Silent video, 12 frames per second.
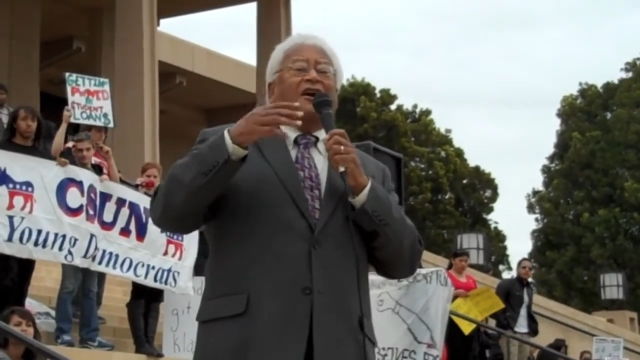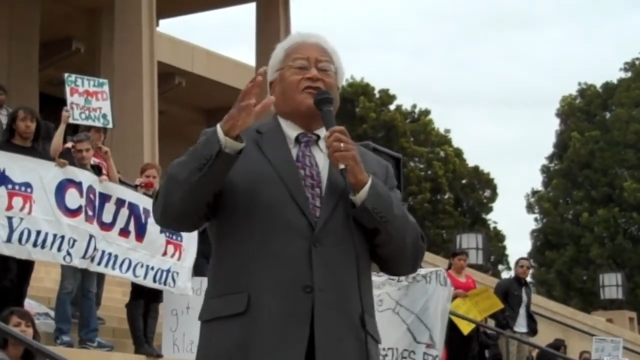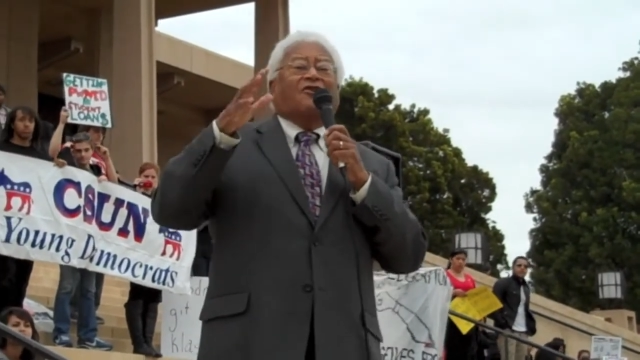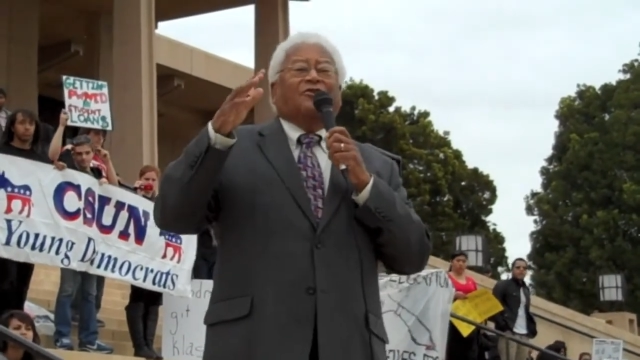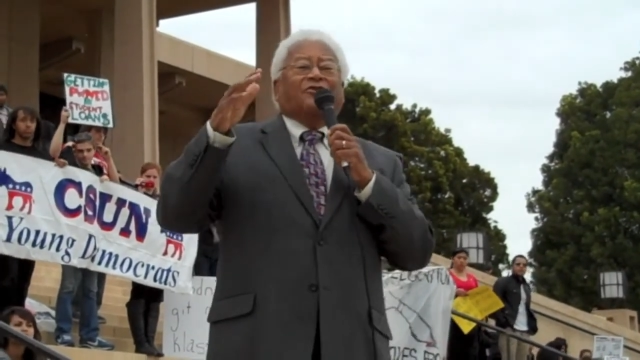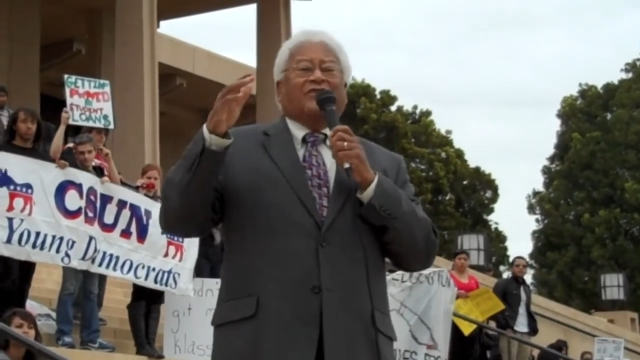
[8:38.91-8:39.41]

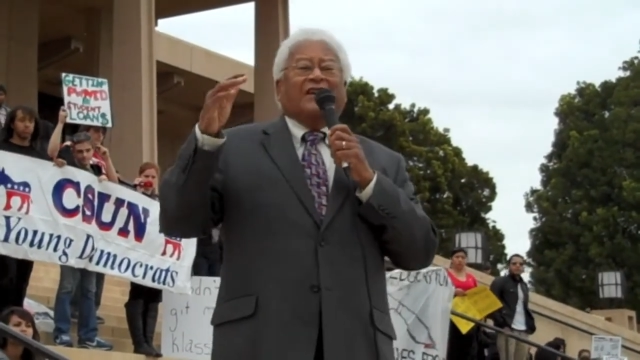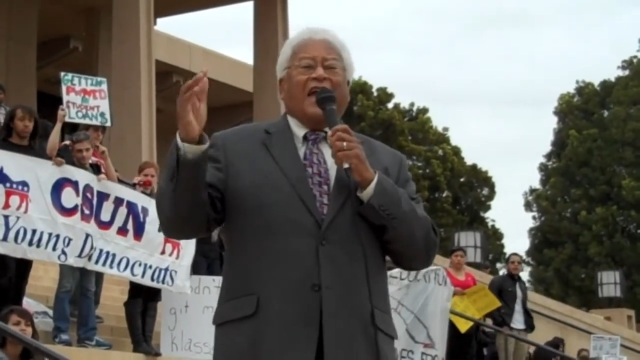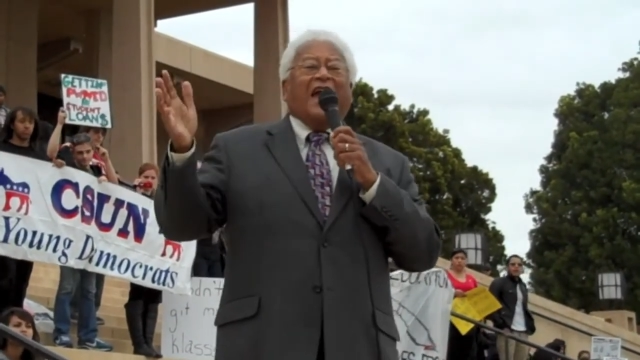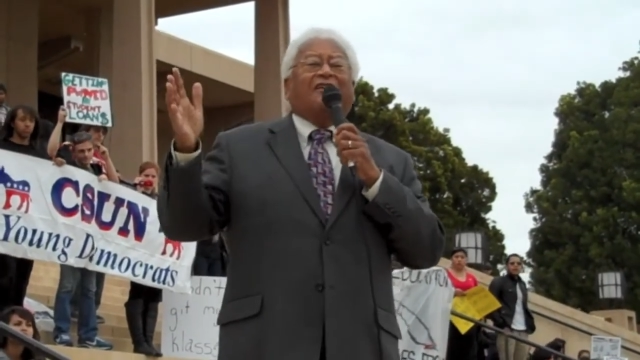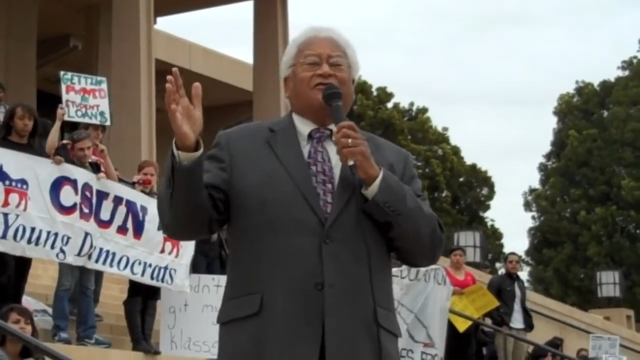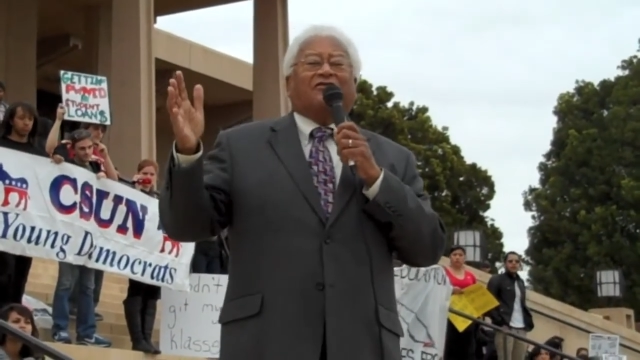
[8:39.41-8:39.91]
uncles and
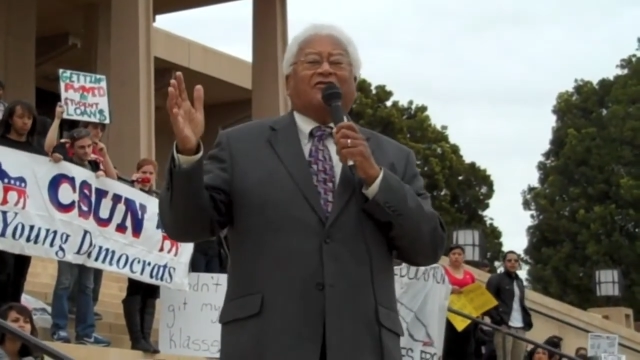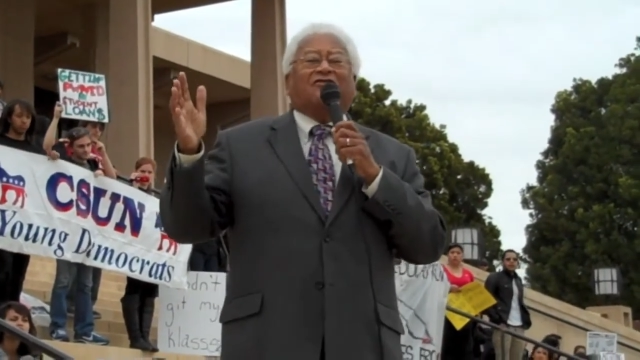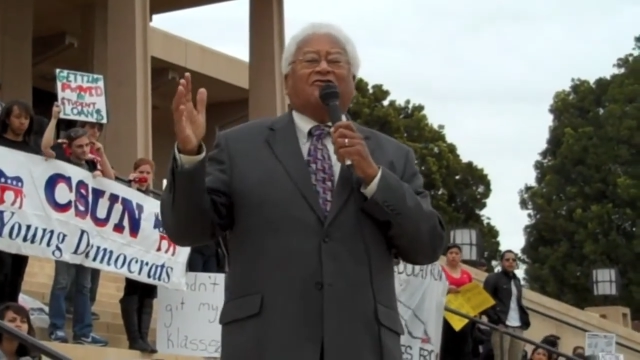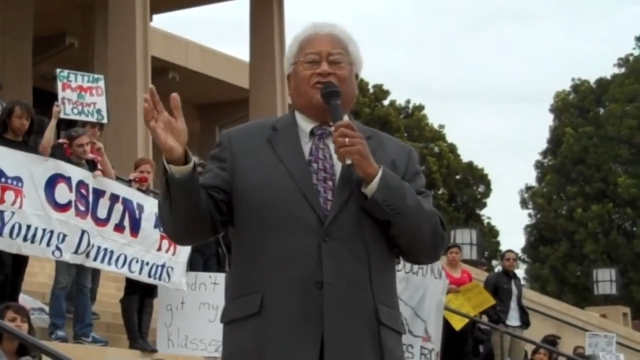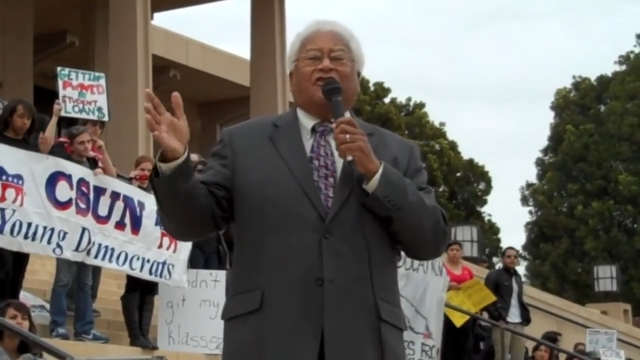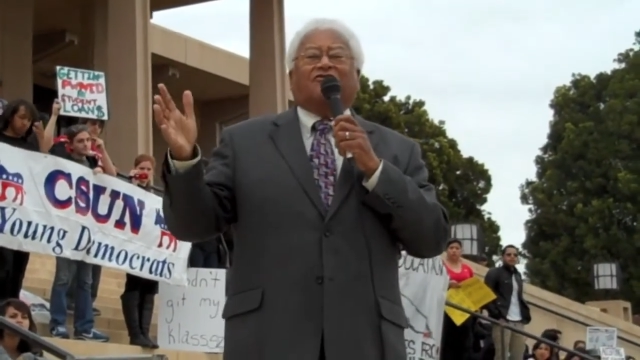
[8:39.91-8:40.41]
aunts
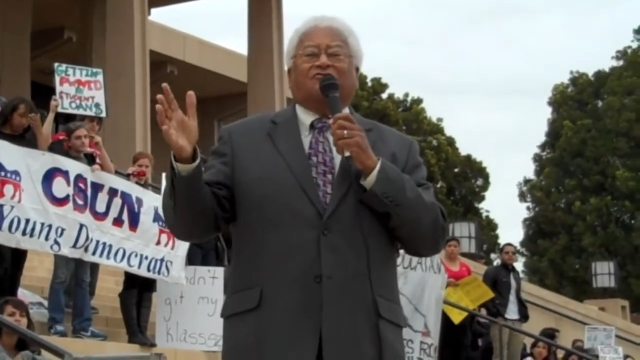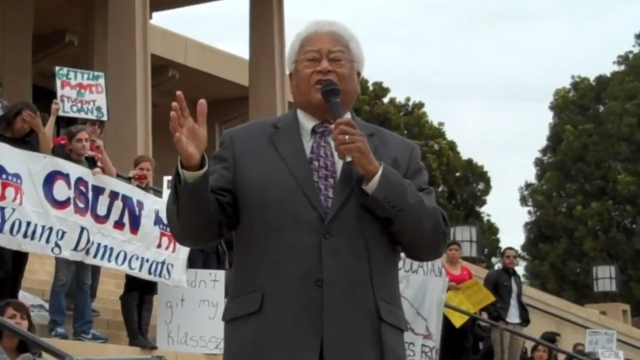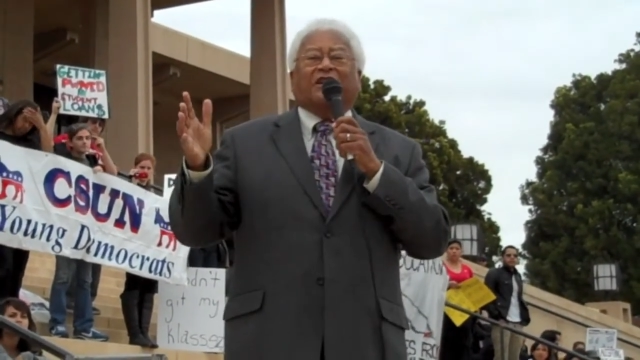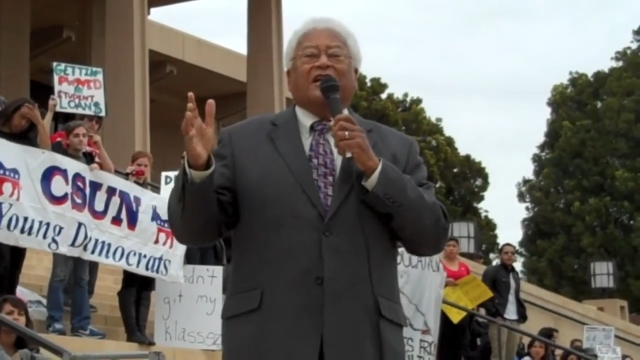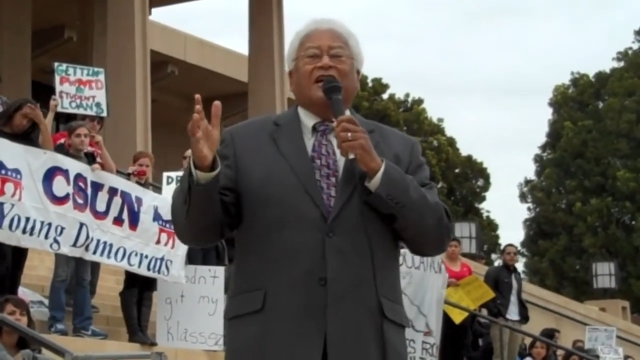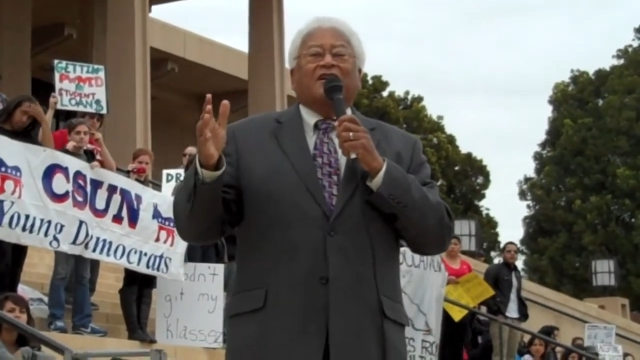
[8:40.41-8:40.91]
to
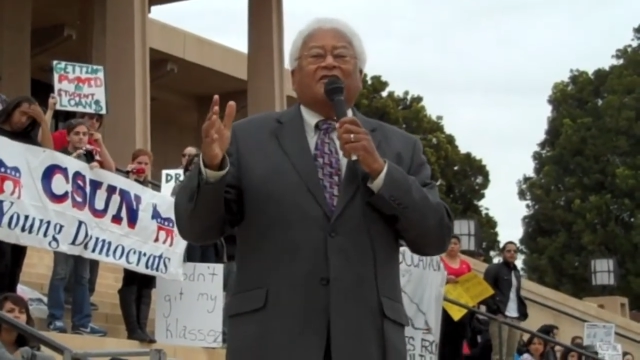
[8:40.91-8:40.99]
children,